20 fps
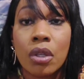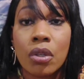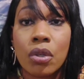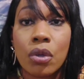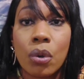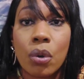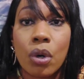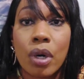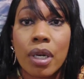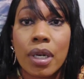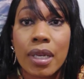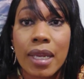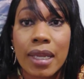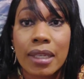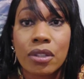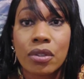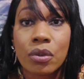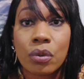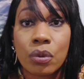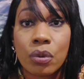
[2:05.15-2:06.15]
your
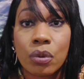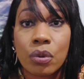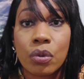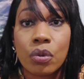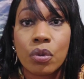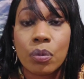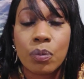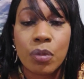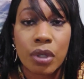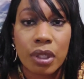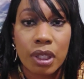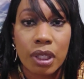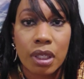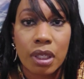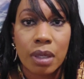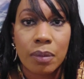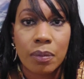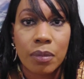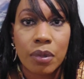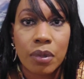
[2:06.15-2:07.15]
next cruise
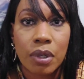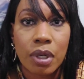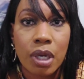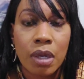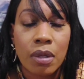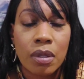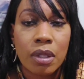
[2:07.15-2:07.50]
booking number.